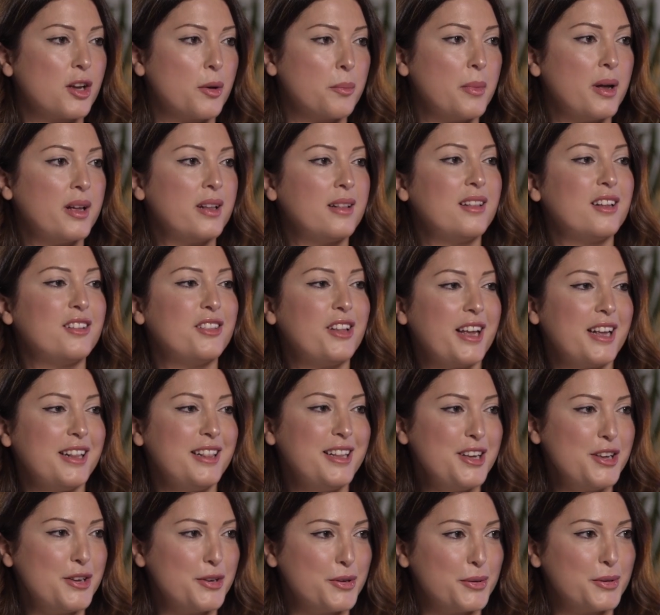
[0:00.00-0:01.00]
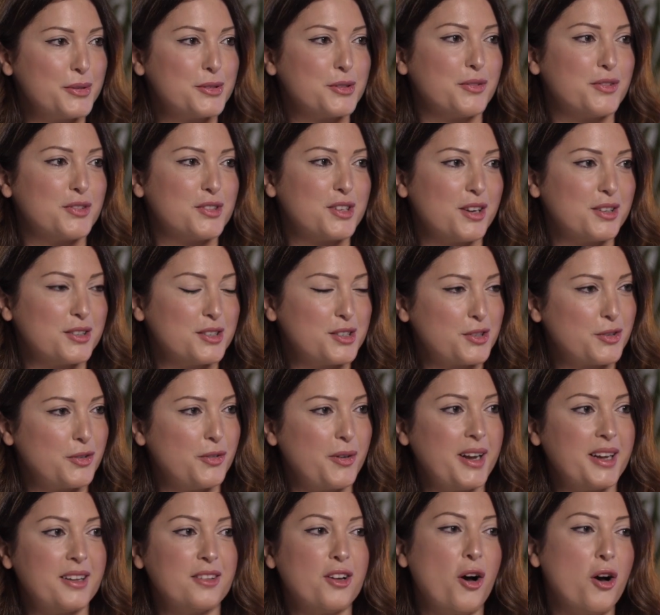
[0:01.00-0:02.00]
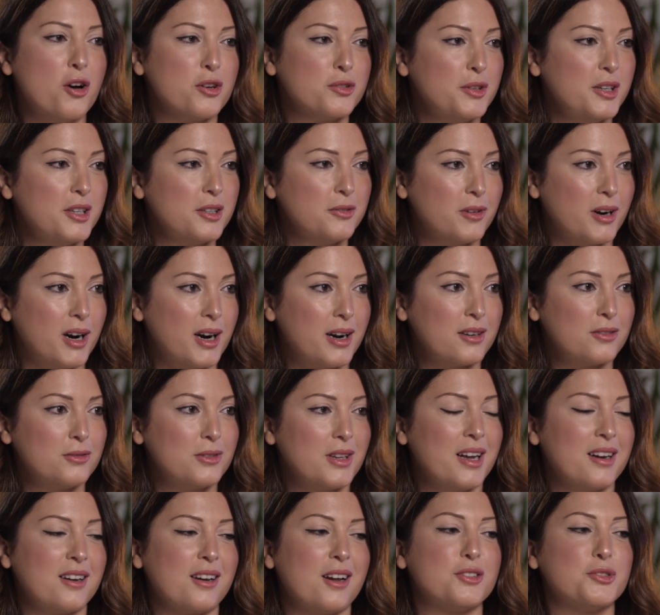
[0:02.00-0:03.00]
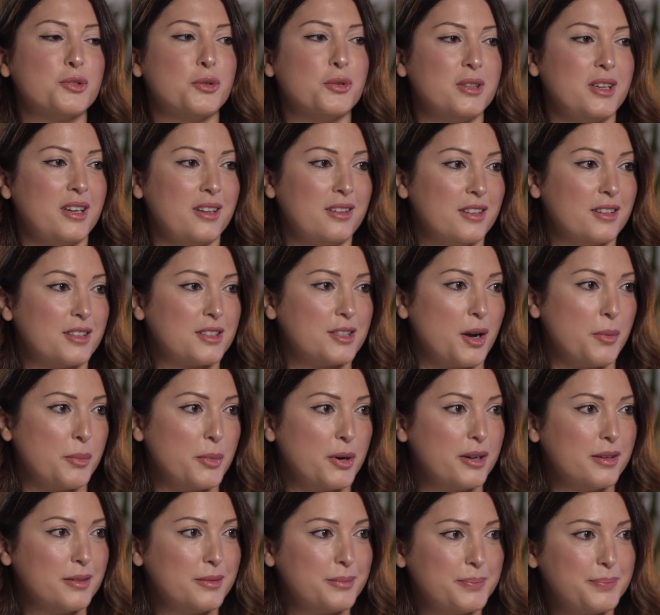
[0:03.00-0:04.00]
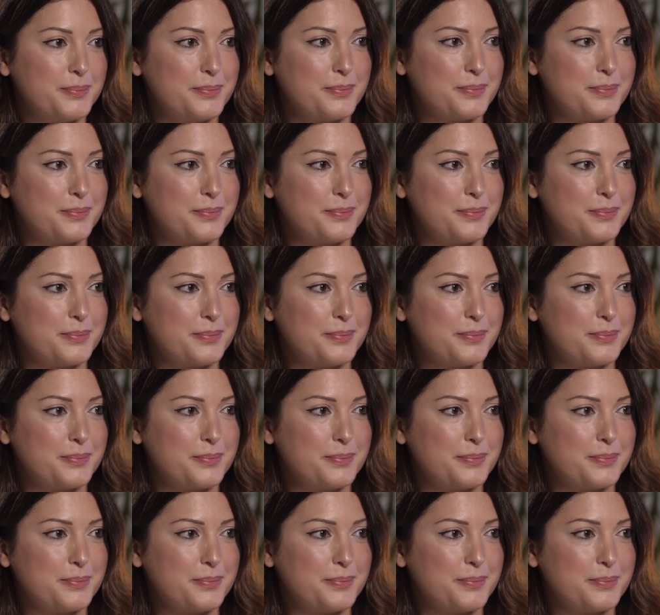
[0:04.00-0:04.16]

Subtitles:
recommend the daily use of sunscreen all year round and not only in the summer.